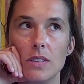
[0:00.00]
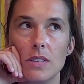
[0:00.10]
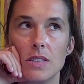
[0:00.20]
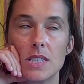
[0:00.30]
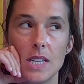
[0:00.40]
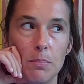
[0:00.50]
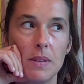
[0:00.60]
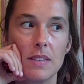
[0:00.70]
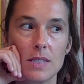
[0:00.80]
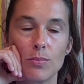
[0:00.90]
sleep
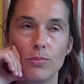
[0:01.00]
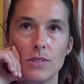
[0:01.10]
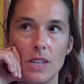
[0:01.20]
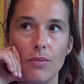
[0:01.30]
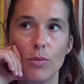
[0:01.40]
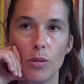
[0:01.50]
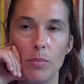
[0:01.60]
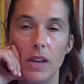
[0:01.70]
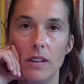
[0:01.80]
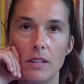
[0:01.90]
in this safe warm
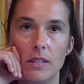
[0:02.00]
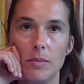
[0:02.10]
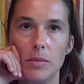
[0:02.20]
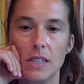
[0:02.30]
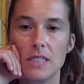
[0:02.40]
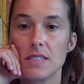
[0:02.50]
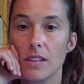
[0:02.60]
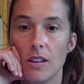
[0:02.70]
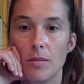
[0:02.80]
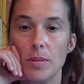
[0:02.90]
bed because a
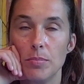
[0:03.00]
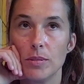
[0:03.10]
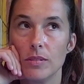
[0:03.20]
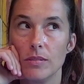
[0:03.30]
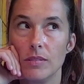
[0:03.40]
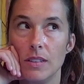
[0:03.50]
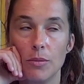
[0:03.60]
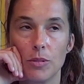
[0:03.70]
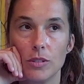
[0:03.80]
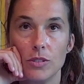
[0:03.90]
lot of people in the
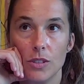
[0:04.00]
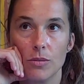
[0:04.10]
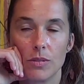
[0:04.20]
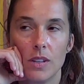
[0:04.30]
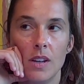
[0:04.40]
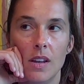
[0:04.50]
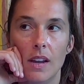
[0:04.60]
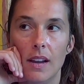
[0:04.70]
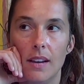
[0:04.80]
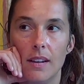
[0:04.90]
world don't.
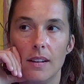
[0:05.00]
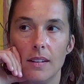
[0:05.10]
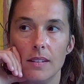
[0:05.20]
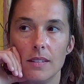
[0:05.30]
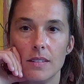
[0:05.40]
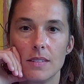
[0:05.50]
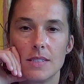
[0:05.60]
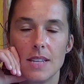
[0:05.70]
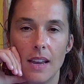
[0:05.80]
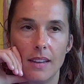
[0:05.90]
Uh,
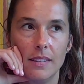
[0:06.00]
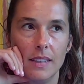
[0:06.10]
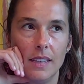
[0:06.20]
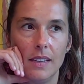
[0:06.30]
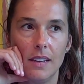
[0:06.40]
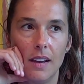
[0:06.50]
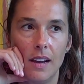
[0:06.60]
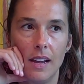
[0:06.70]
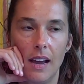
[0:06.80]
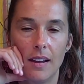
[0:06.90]
secondly,
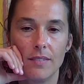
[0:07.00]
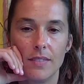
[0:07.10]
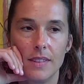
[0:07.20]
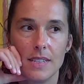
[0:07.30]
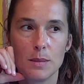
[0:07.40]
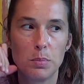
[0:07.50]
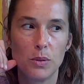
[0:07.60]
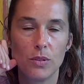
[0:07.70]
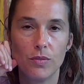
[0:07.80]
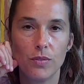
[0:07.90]
I have these
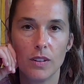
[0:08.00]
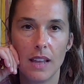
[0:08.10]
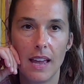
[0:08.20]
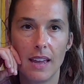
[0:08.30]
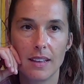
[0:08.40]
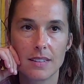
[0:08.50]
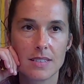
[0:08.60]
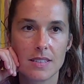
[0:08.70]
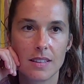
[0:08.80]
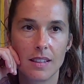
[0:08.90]
beautiful
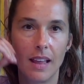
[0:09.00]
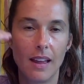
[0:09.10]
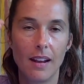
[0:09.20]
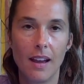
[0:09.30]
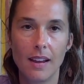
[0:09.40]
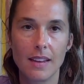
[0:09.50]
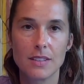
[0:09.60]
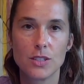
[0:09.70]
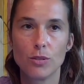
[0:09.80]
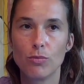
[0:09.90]
legs that I
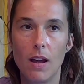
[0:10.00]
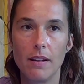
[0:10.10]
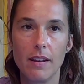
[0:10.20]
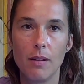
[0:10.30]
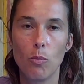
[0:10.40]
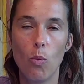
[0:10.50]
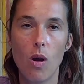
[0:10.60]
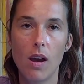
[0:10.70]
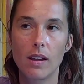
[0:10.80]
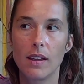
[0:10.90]
get to run and
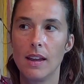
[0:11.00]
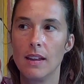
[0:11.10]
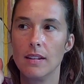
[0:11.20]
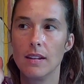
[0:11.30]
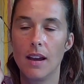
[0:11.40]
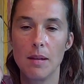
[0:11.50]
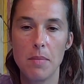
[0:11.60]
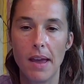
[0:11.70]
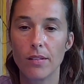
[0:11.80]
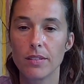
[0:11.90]
walk, and I'm
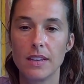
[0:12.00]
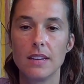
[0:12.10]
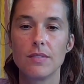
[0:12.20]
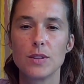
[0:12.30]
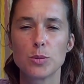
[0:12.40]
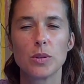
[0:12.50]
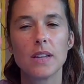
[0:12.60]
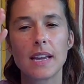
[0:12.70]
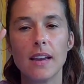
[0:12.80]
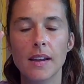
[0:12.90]
healthy individual.
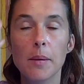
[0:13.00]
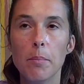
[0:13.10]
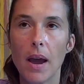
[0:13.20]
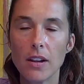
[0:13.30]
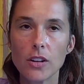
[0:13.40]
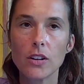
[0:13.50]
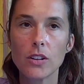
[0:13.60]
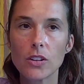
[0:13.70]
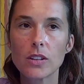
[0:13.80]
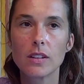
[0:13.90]
Like mine are gonna
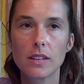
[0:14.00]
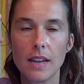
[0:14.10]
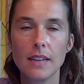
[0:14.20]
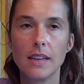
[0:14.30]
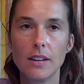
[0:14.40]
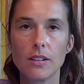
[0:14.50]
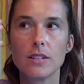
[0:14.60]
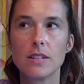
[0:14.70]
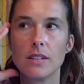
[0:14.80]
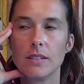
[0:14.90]
look and
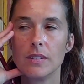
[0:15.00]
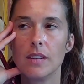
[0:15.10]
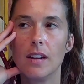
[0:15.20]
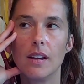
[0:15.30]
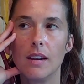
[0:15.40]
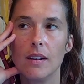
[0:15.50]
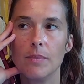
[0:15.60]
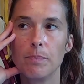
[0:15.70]
hear, uh,